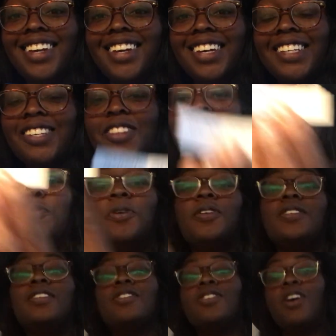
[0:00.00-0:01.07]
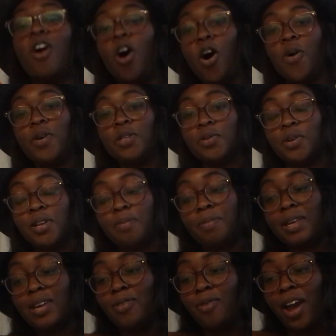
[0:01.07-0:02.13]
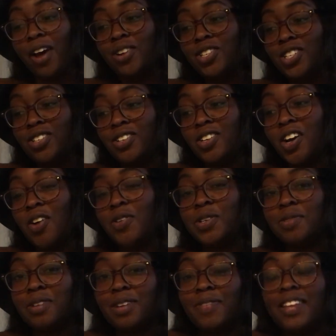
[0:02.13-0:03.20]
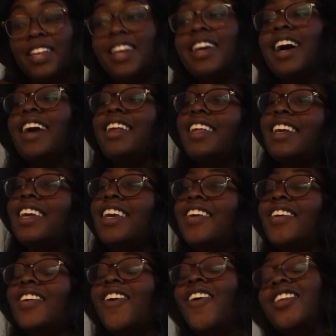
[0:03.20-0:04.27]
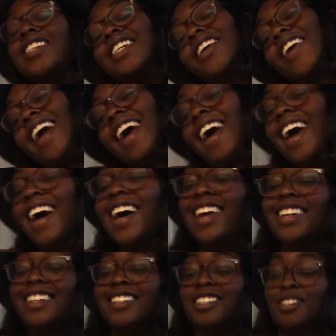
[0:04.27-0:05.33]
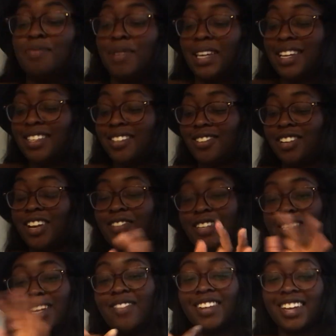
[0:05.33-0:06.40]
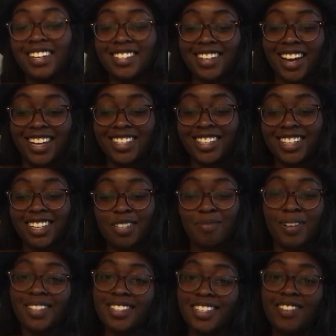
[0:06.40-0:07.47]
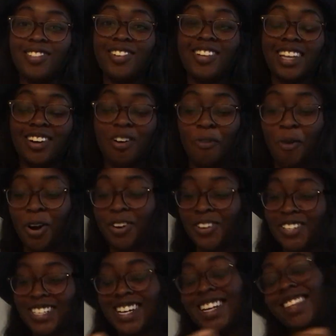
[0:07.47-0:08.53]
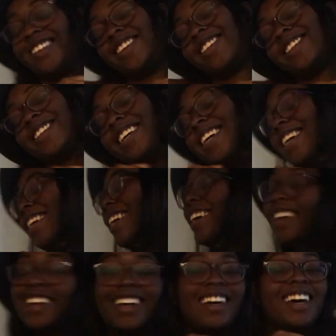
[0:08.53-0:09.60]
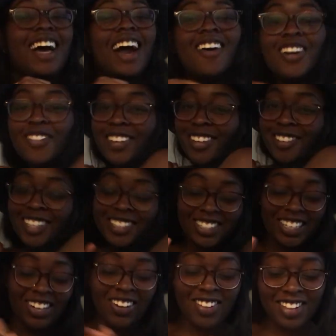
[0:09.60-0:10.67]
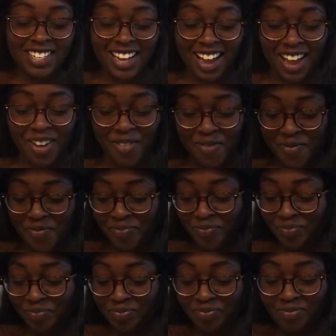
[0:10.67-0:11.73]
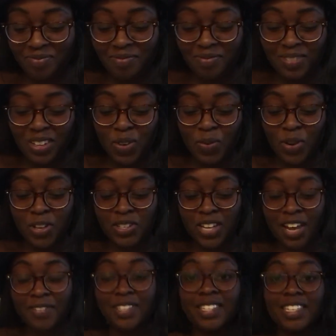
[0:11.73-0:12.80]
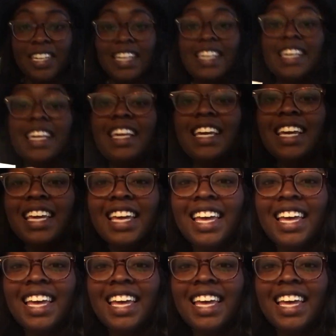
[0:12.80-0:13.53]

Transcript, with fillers: So this person's gonna always wanna be around you, always wanna be like cuddling you and holding your hand and just being so lovey-dovey and touchy, especially if they're like a water sign. They're just like, I wanna be around you all the time. We also have sneaky.